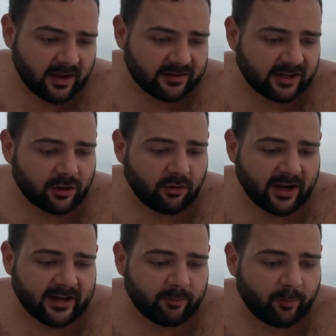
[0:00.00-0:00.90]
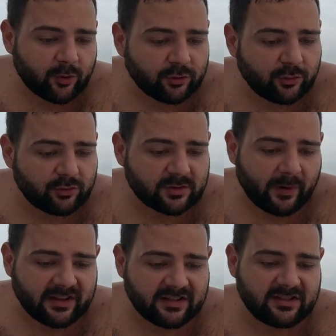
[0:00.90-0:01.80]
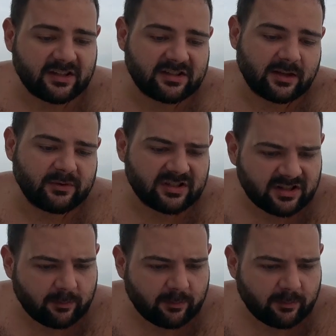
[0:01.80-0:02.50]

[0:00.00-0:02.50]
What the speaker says: The chlorine produced by these systems is